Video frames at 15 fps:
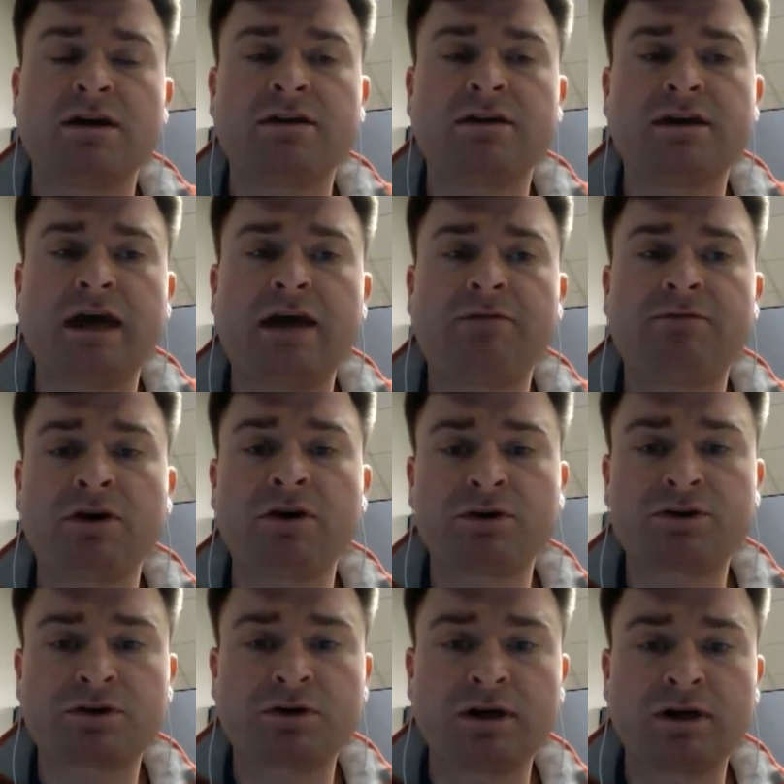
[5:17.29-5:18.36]
that they have no
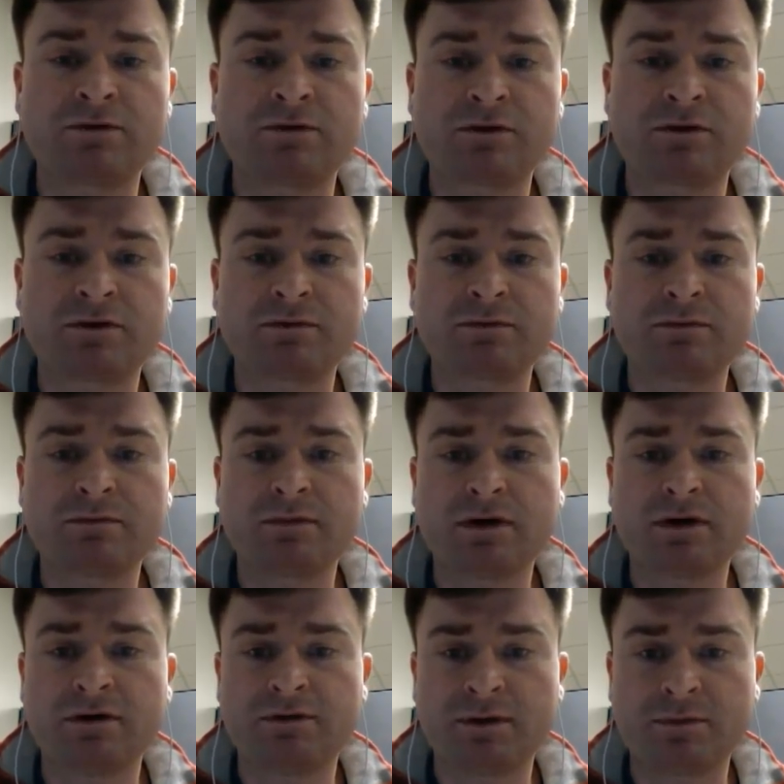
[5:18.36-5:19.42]
control over
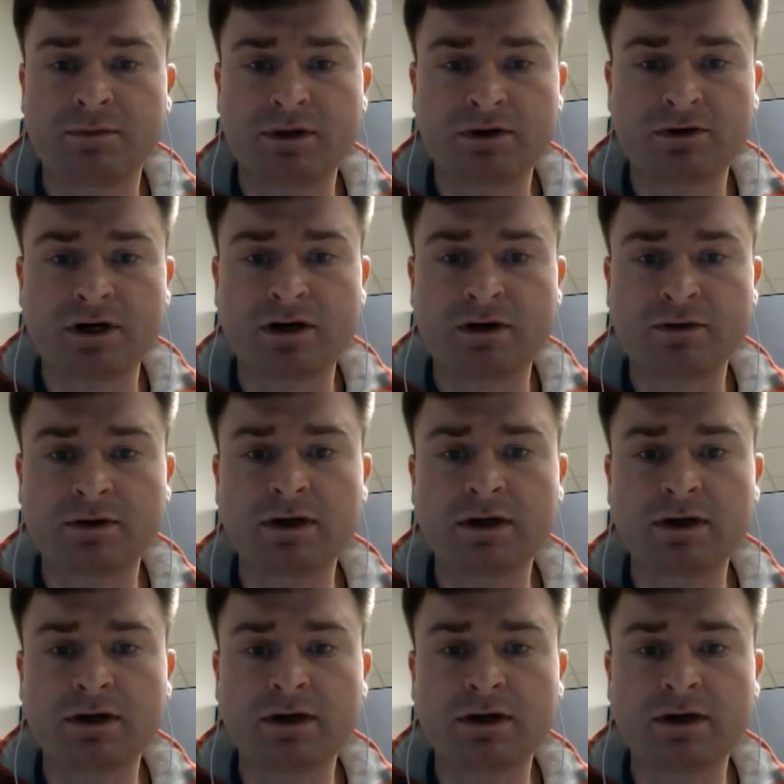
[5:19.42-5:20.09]
of them, their own.